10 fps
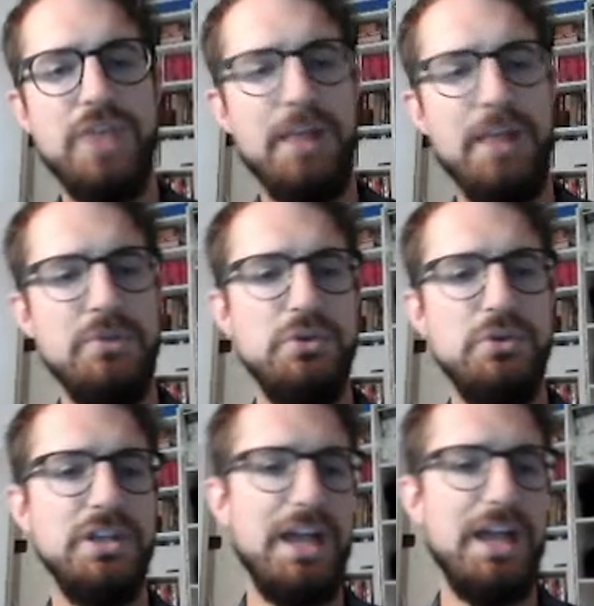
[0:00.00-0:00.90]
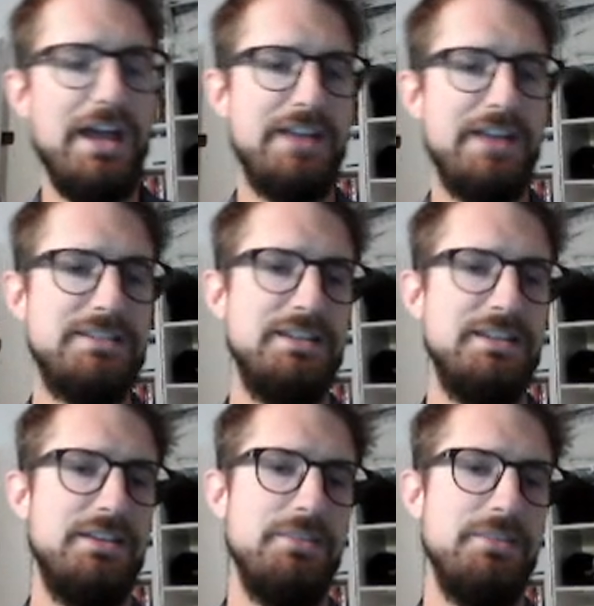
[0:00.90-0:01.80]
I'm looking at
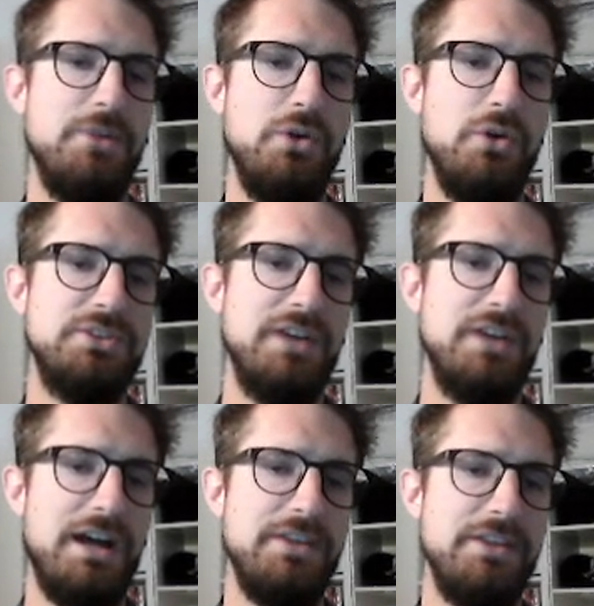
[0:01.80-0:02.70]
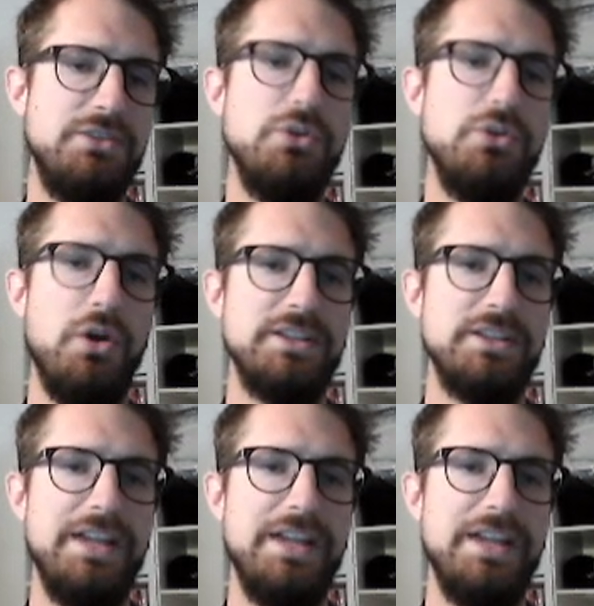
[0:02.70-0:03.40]
the most are the 2 coins.